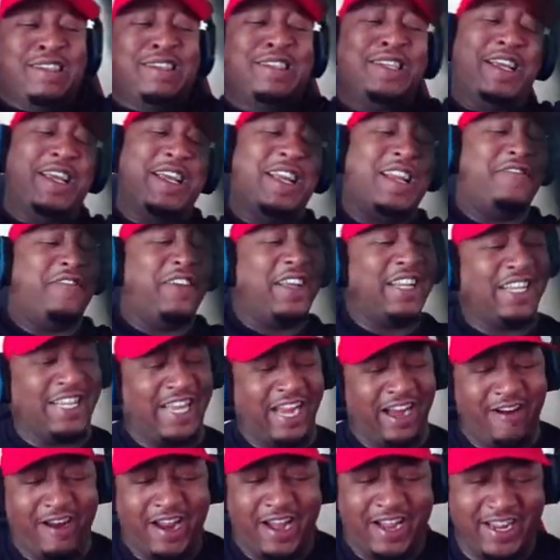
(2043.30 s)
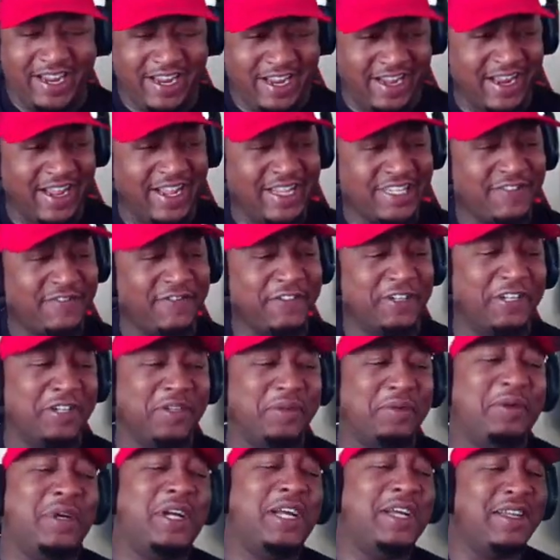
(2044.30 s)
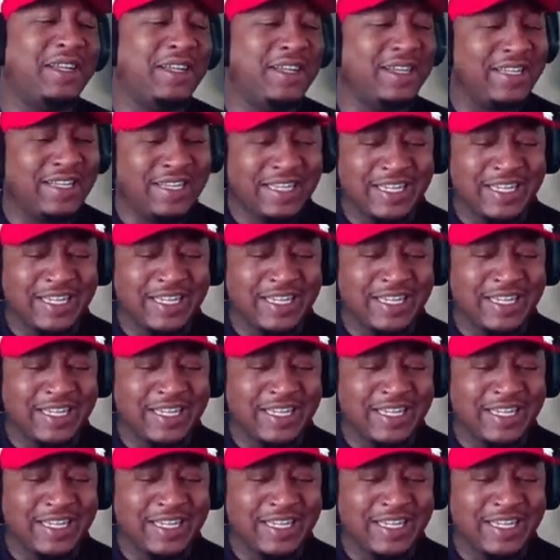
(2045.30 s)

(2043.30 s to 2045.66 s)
She didn't even care I did in Nashville, spill, right?